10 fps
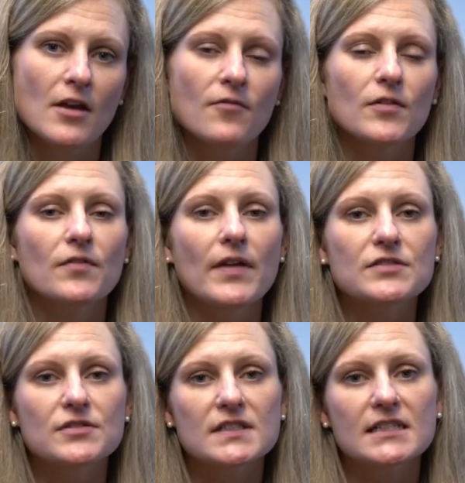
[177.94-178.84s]
For the
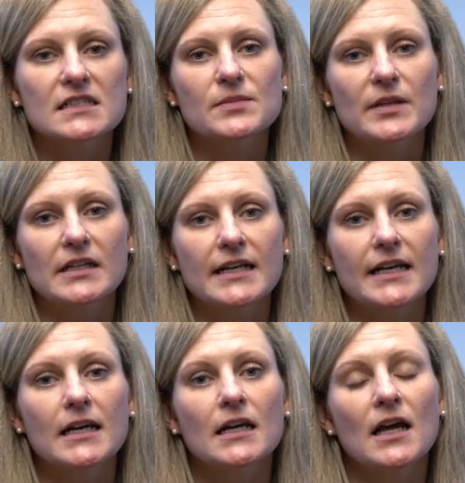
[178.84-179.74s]
veterans
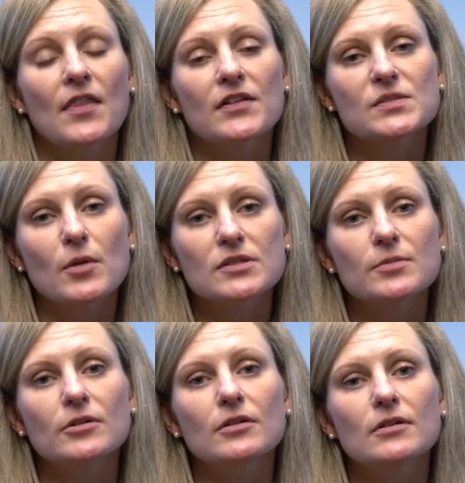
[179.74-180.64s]
disability, there's
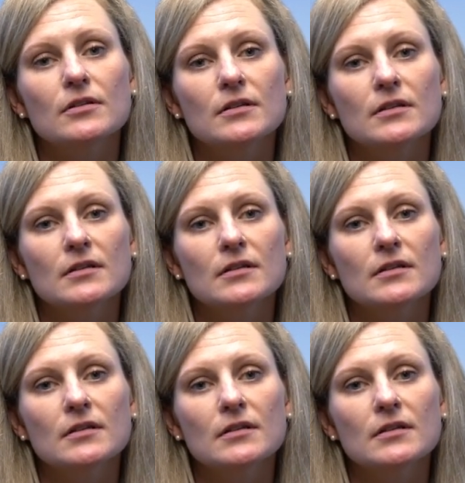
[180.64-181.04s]
multiple